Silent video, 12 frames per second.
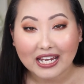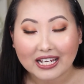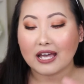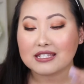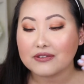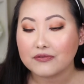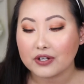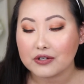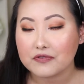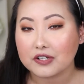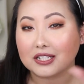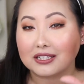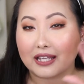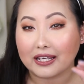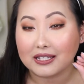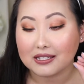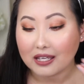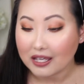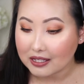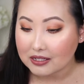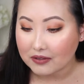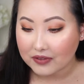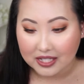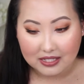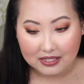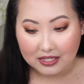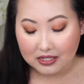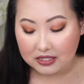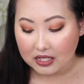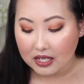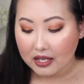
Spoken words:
It has a very, very light hint of that scent.